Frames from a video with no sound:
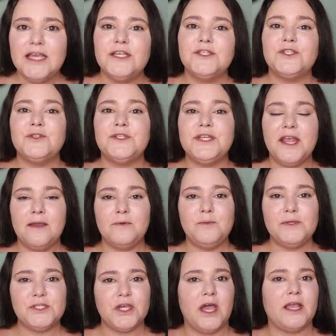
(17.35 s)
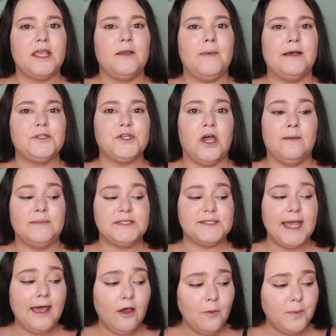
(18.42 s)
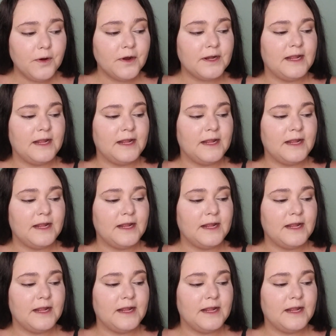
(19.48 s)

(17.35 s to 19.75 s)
So today I'm going to be talking about Thomas Halbert,